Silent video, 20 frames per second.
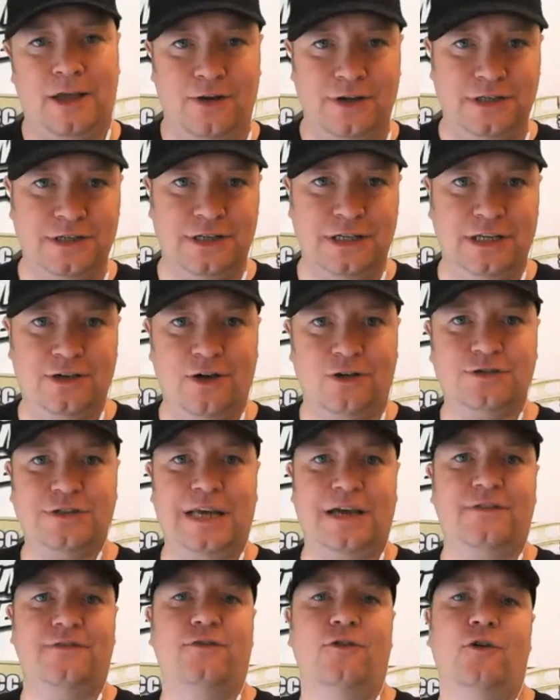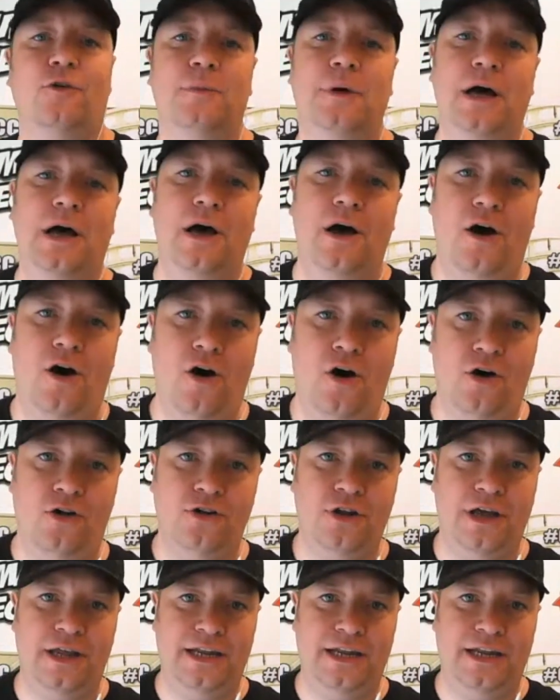going to the contact form on